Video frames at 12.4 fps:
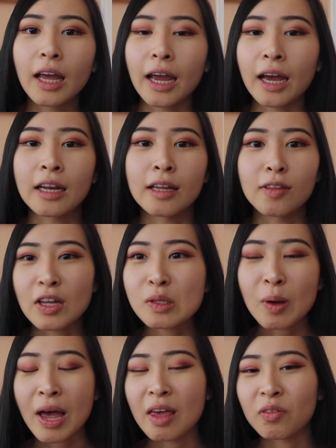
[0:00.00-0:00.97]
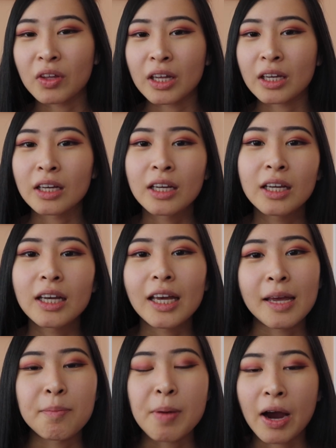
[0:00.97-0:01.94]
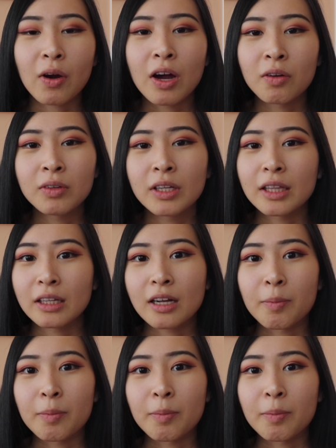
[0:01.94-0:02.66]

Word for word: And that's why I feel like a background